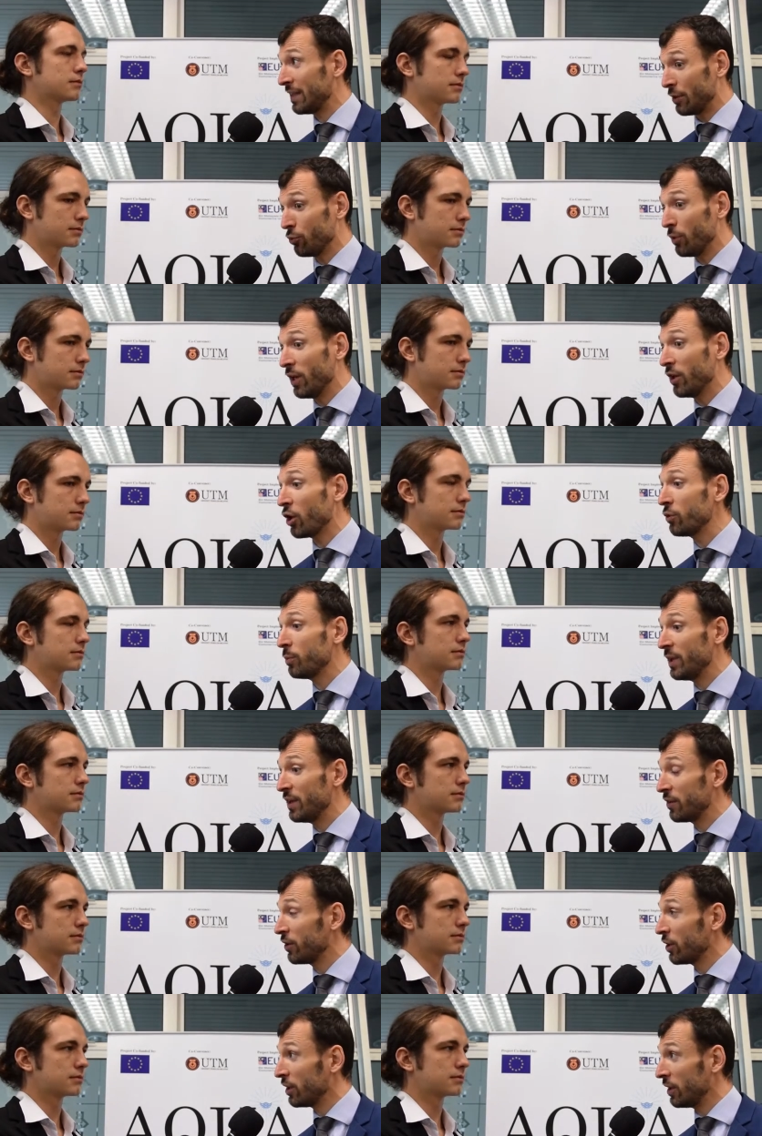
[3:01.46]
Speaker 1: that will not be
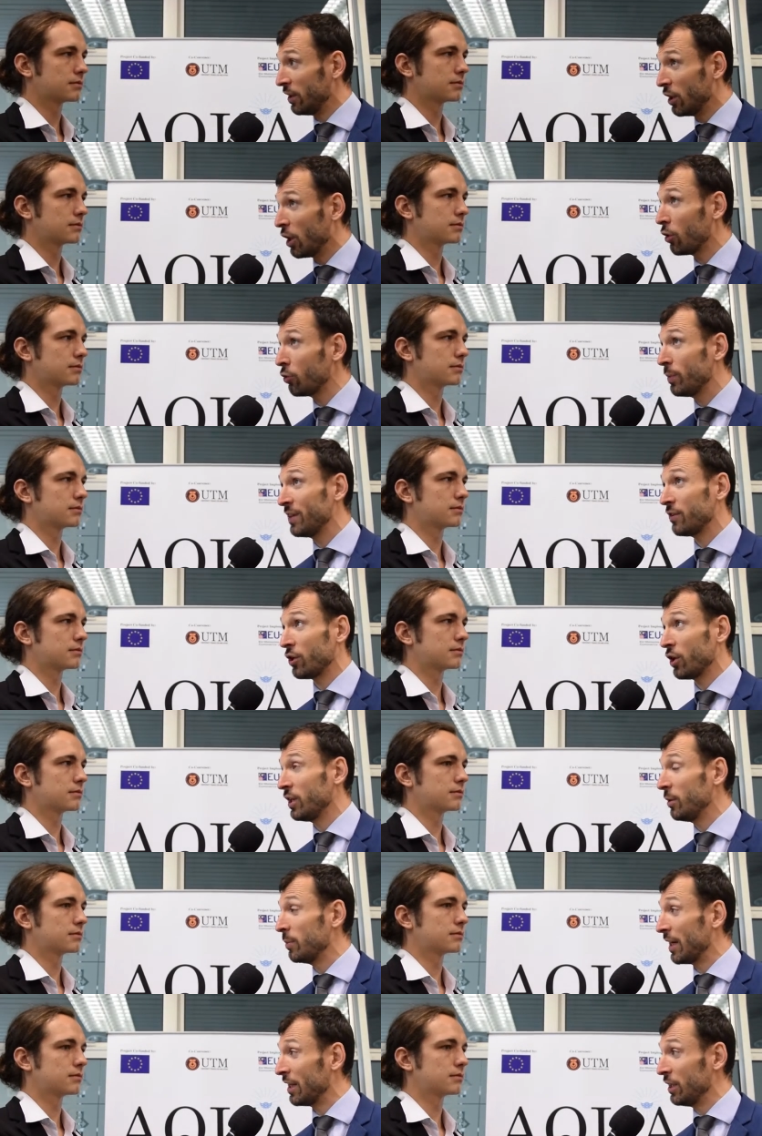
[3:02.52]
now be studied
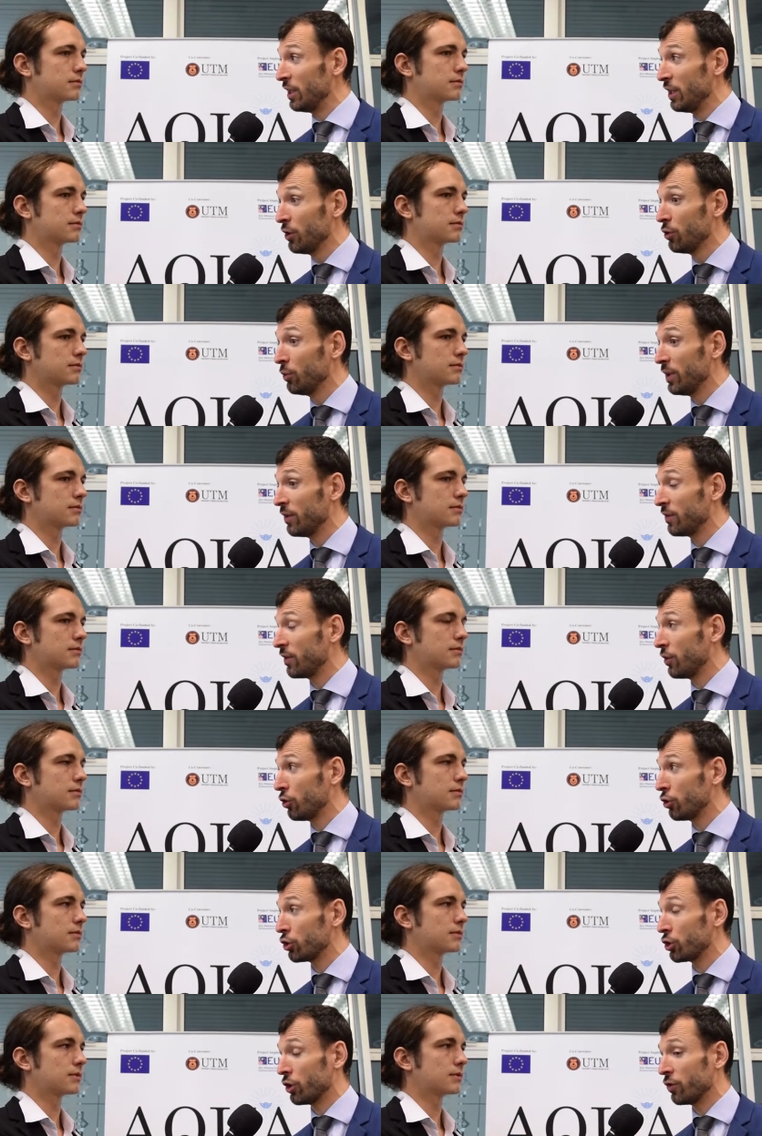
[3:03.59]
by the EU
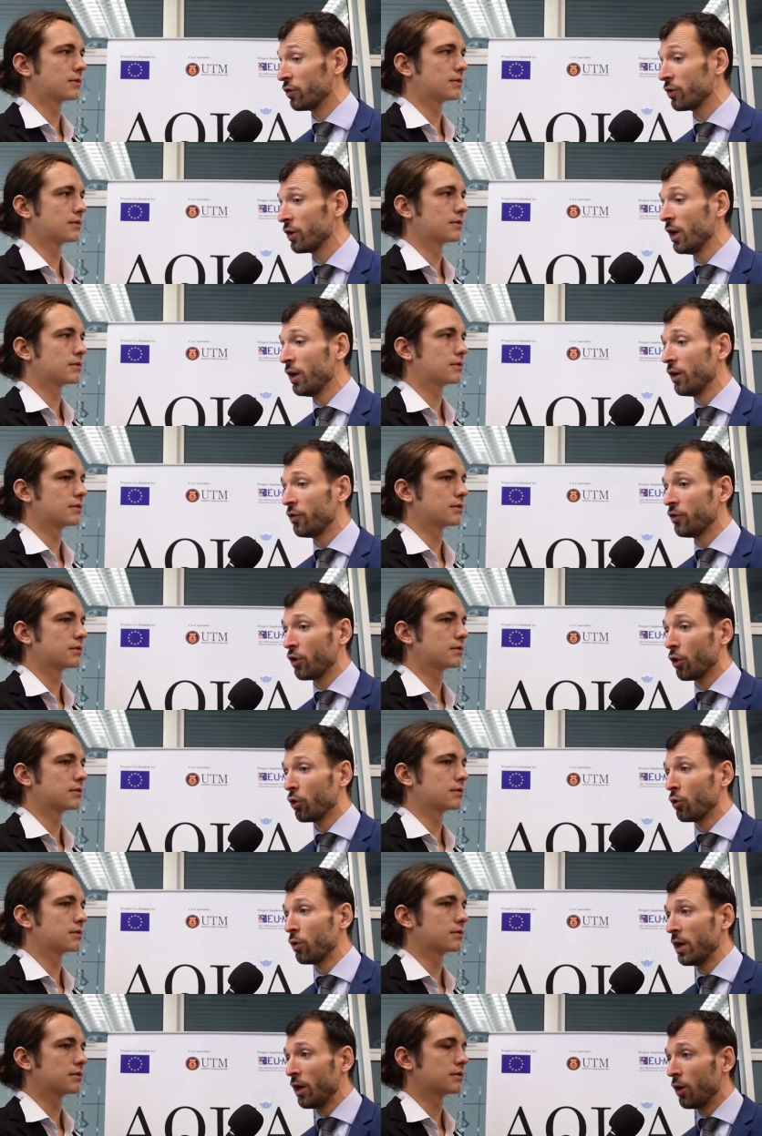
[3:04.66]
institutions. So
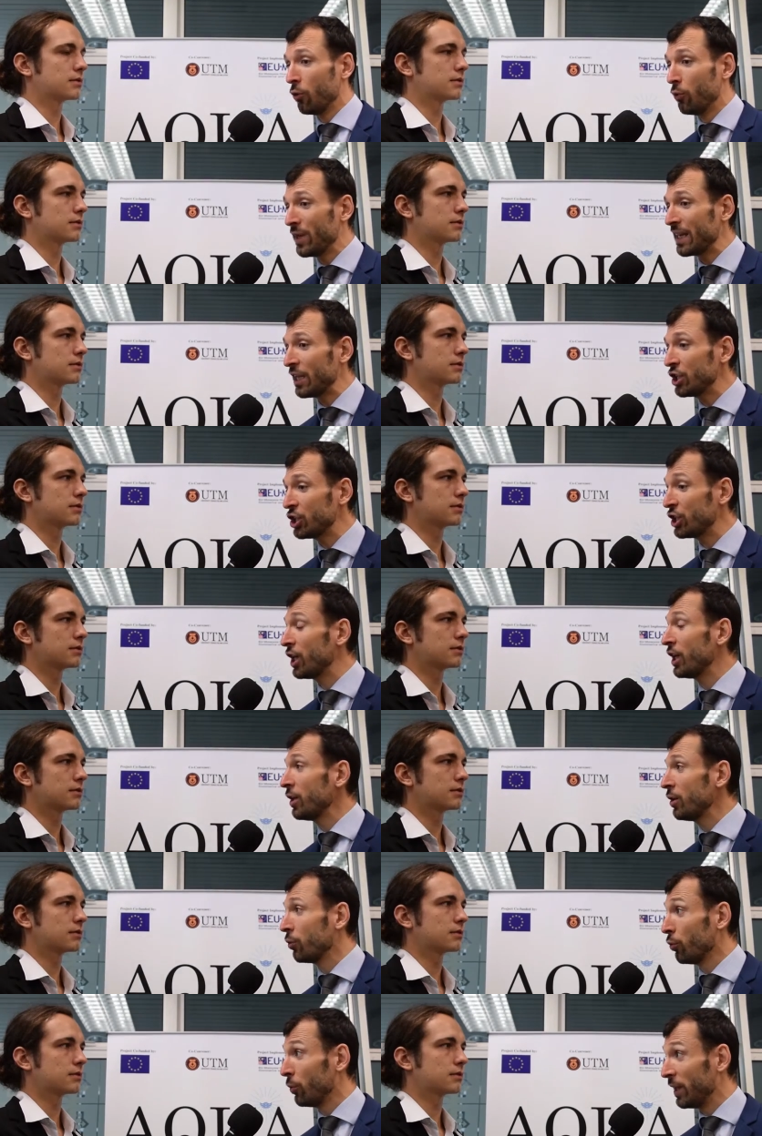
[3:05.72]
we can share
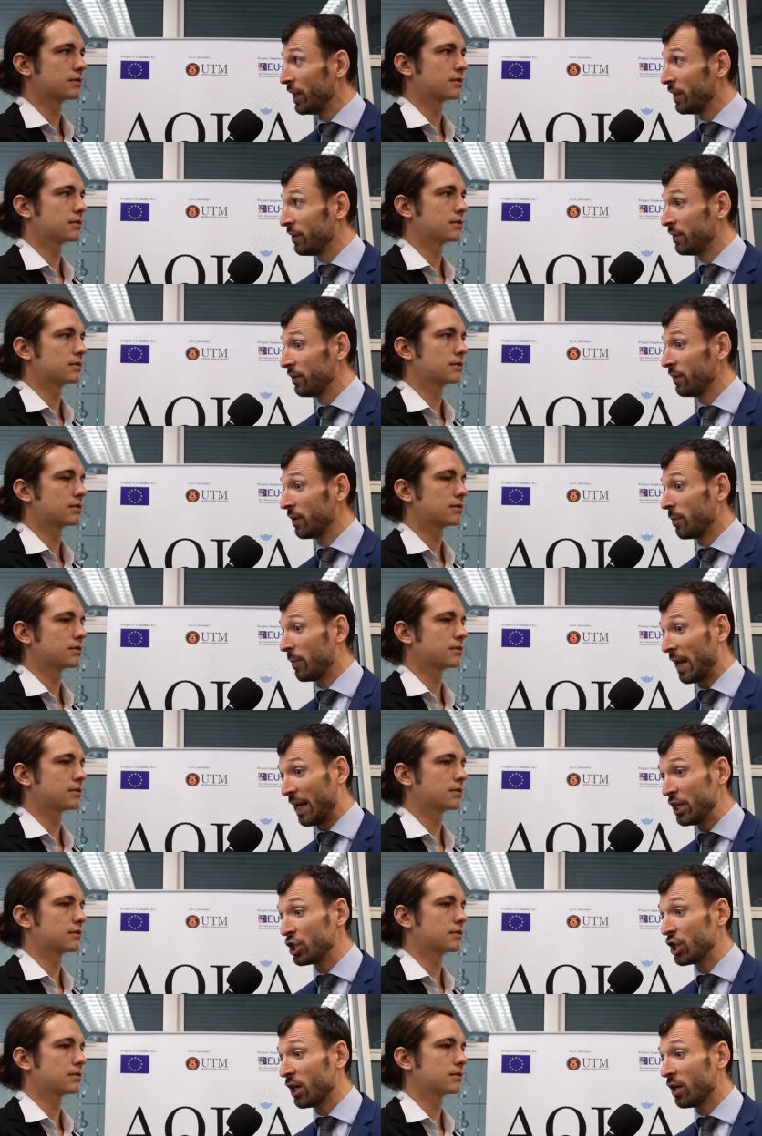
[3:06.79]
with
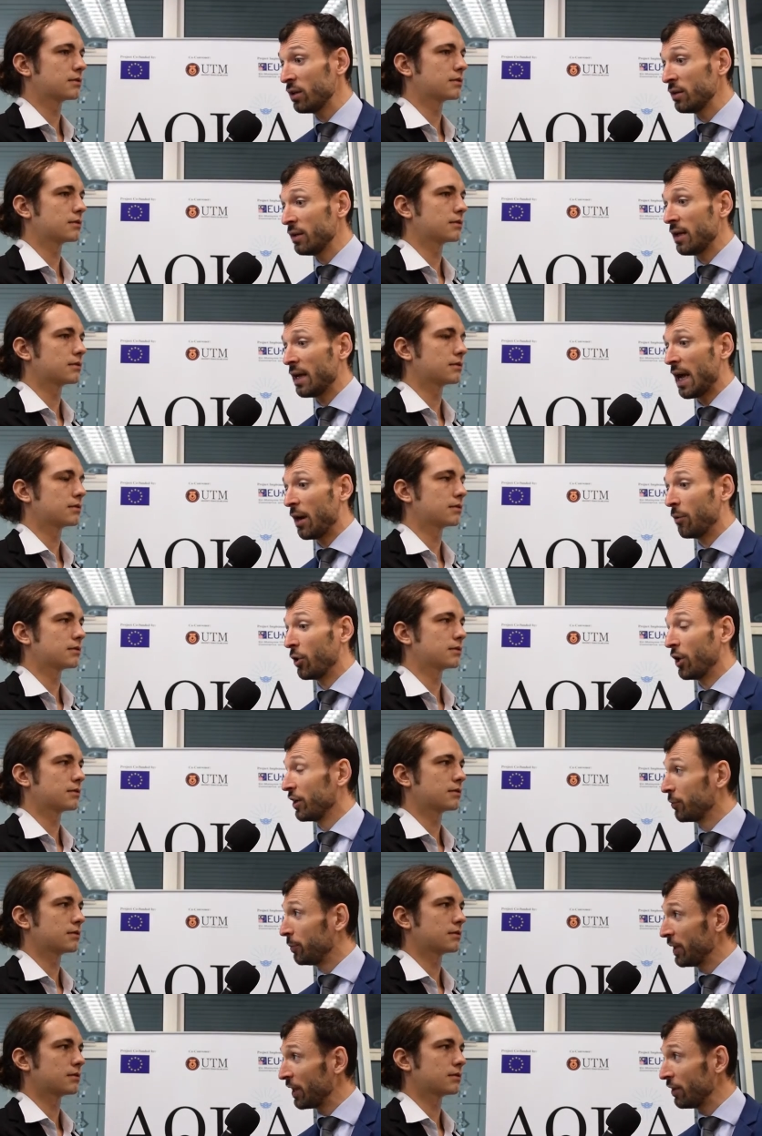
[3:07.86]
Malaysia our
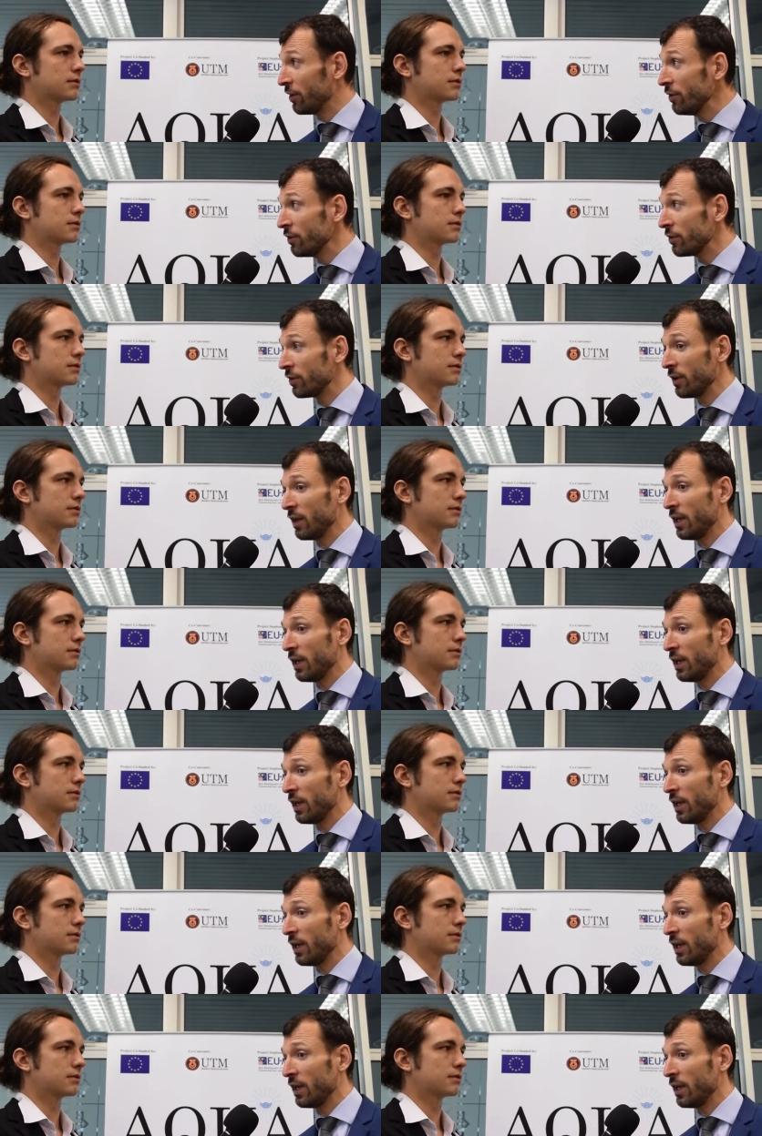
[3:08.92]
experience